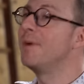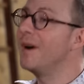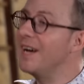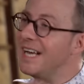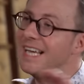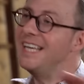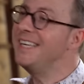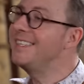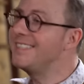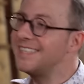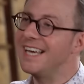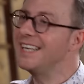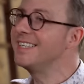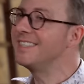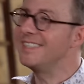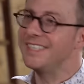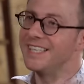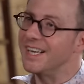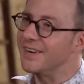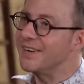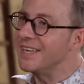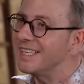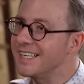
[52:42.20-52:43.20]
But he said,
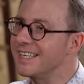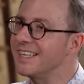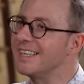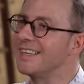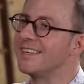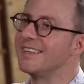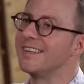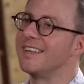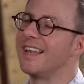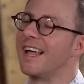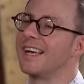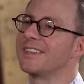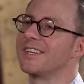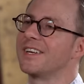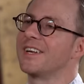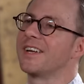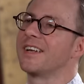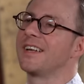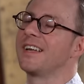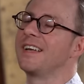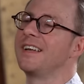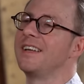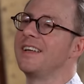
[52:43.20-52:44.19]
you know, he didn't
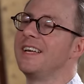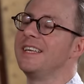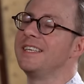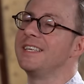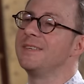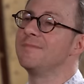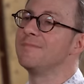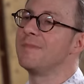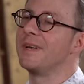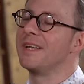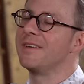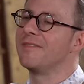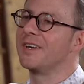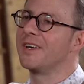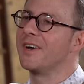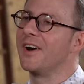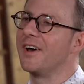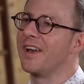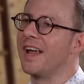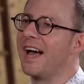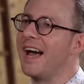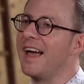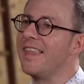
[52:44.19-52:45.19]
believe in
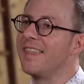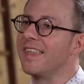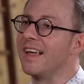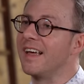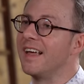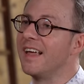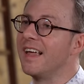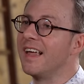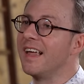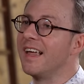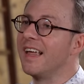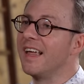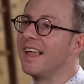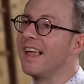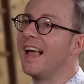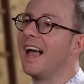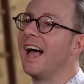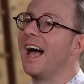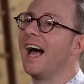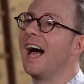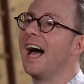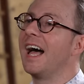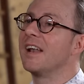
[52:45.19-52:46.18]
God either.
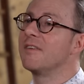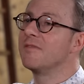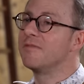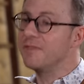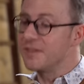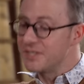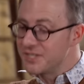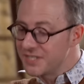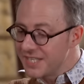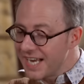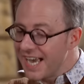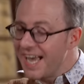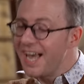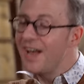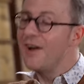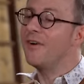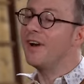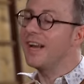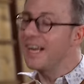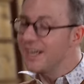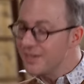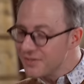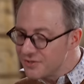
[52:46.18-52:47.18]
And for
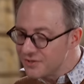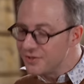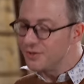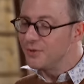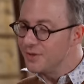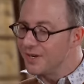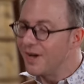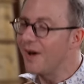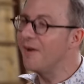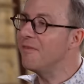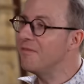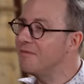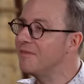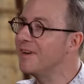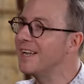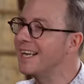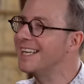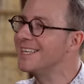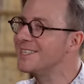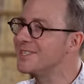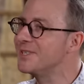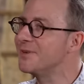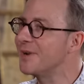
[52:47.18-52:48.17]
daring to not fit
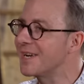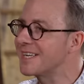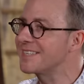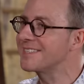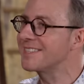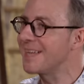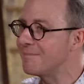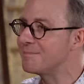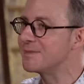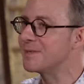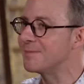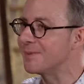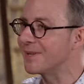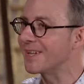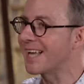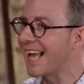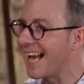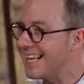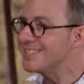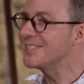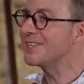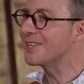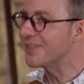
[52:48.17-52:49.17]
into acceptable
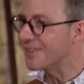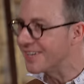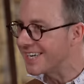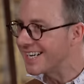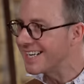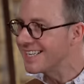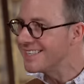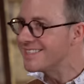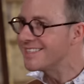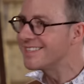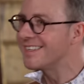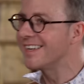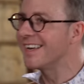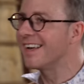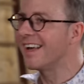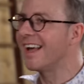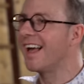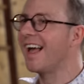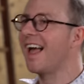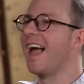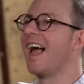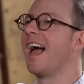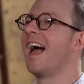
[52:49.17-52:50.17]
categories,
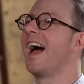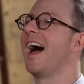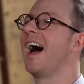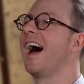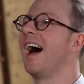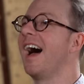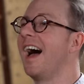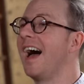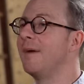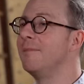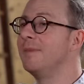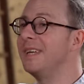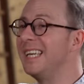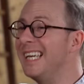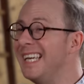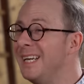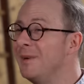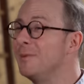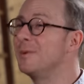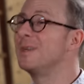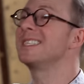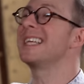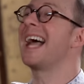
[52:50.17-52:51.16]

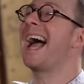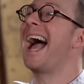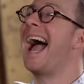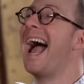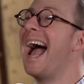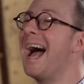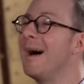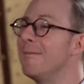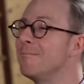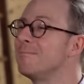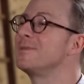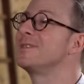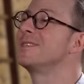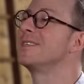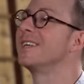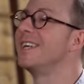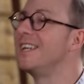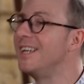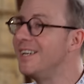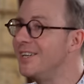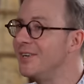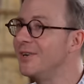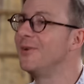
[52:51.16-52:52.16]
he was
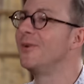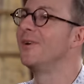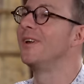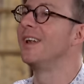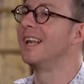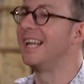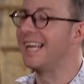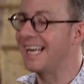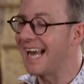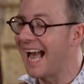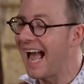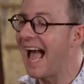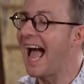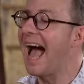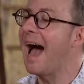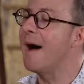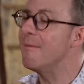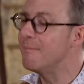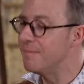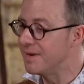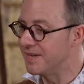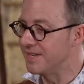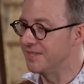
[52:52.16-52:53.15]
absolutely
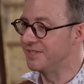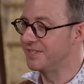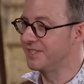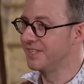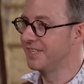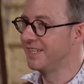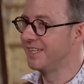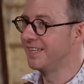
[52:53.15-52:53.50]
hammered